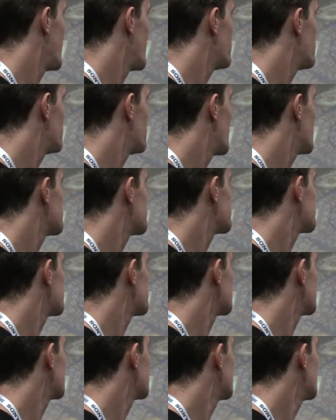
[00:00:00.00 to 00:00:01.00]
for doing depth
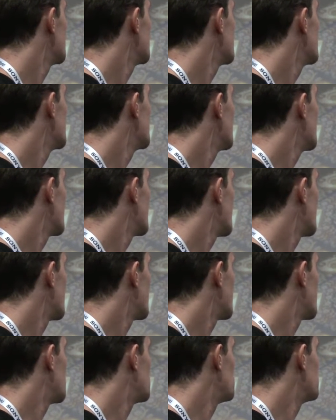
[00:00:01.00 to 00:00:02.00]
processing.
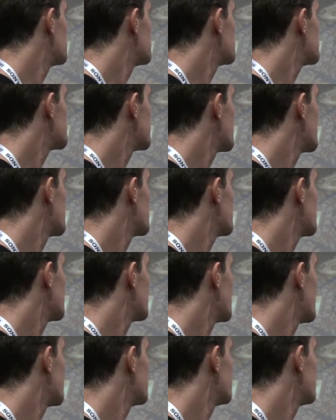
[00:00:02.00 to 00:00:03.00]

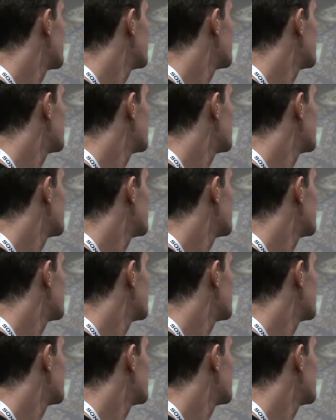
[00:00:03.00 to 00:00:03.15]
So